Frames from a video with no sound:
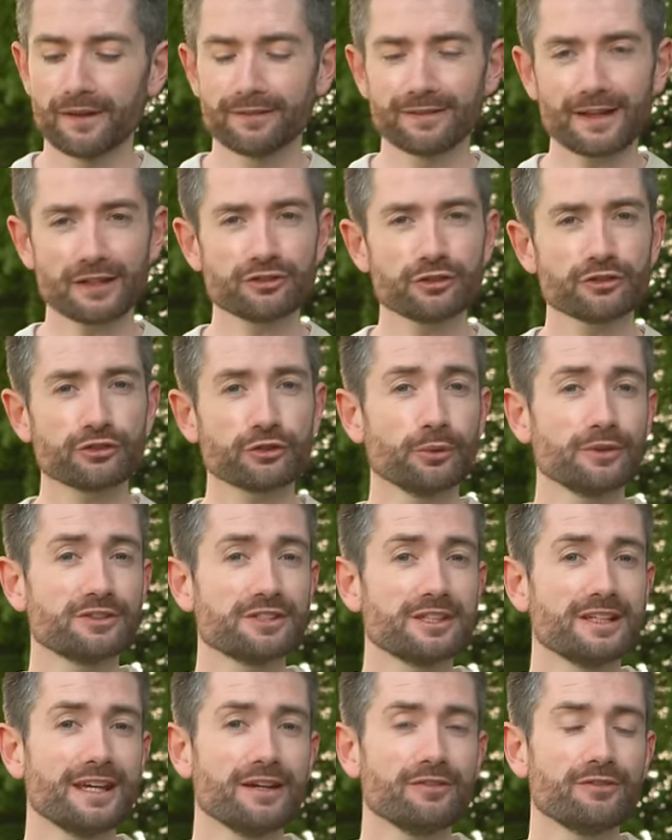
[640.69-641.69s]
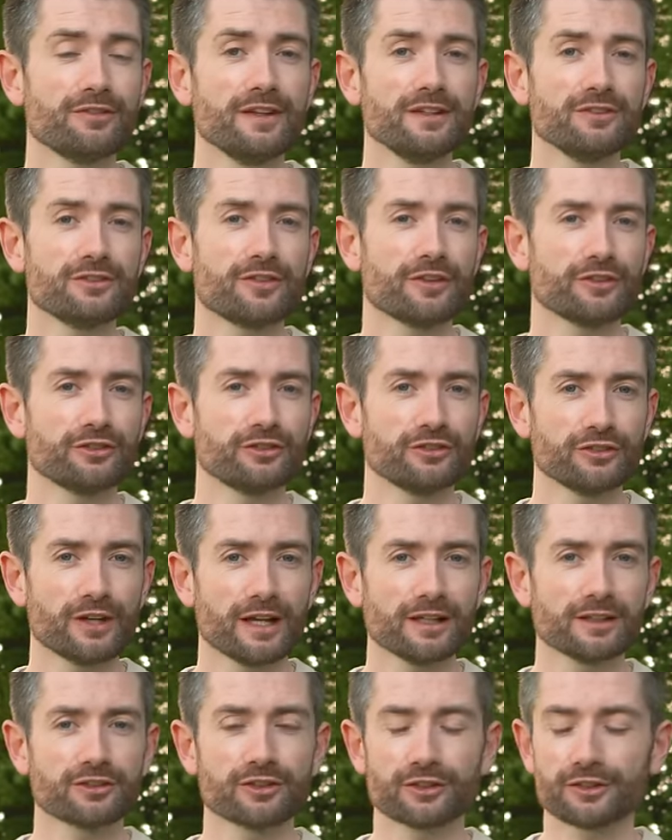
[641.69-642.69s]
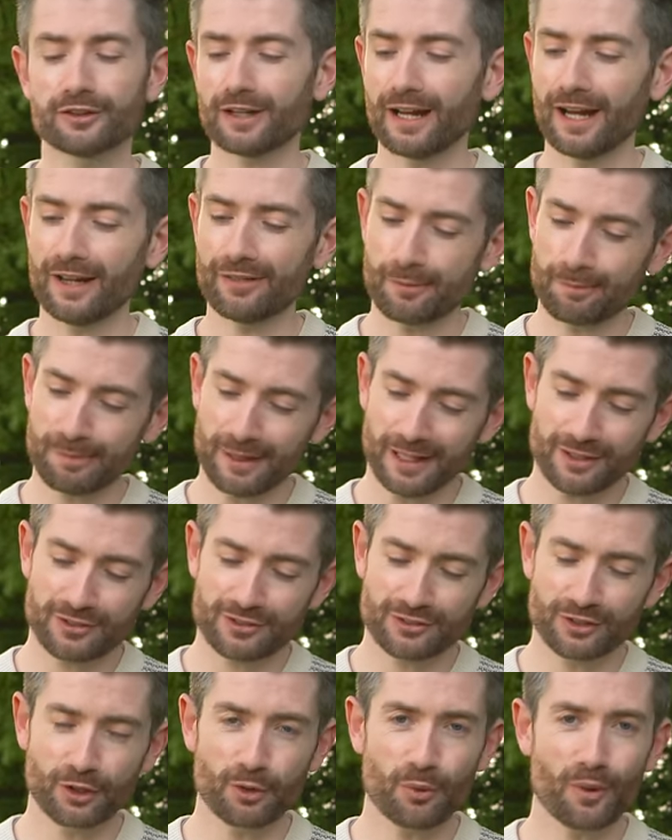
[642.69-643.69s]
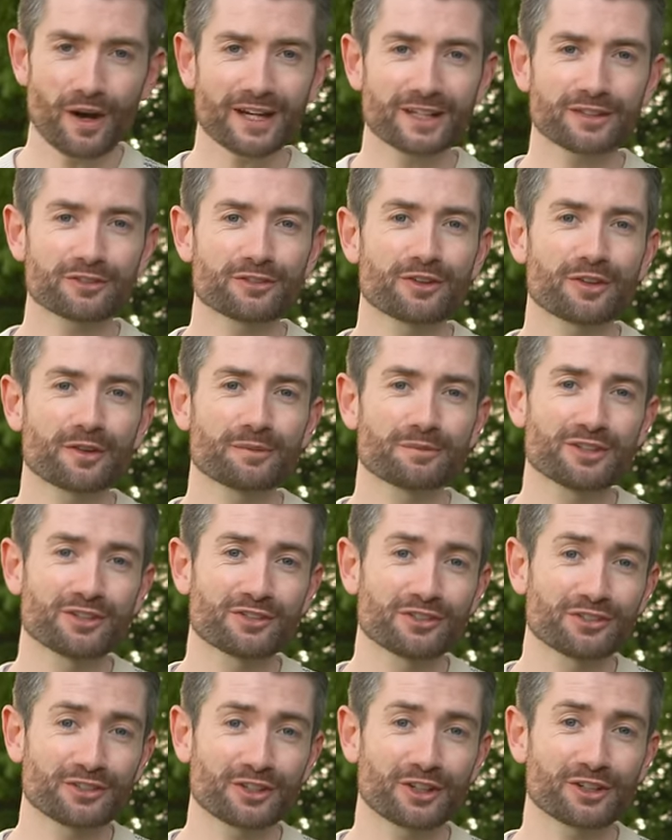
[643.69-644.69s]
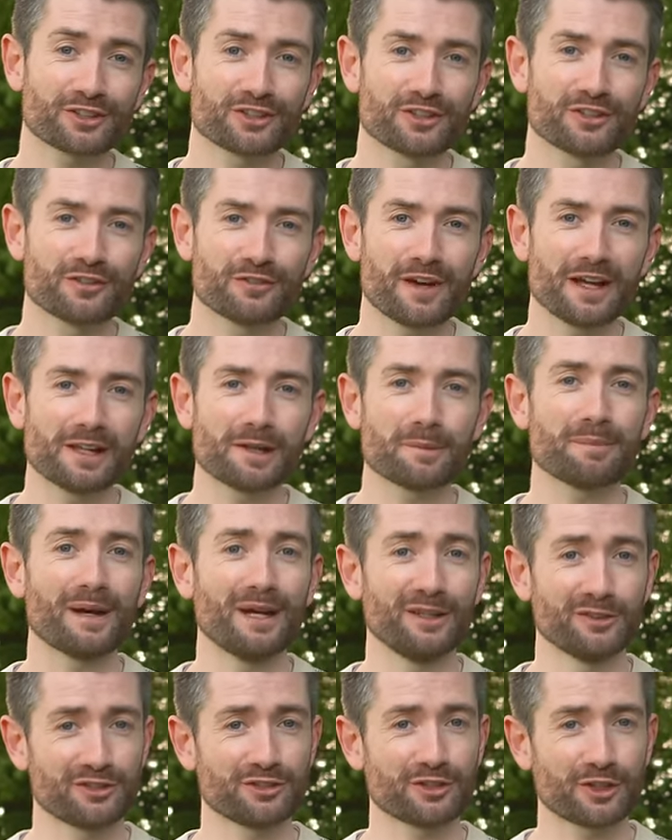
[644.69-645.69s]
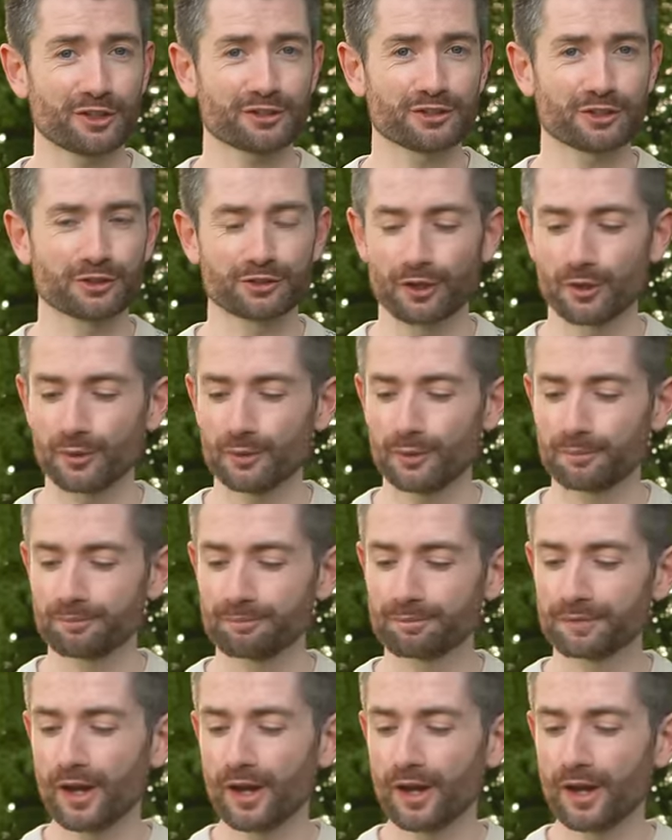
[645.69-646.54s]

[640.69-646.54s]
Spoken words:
That's just going to give these the shelter and the peace and quiet for them to start to develop and start to grow.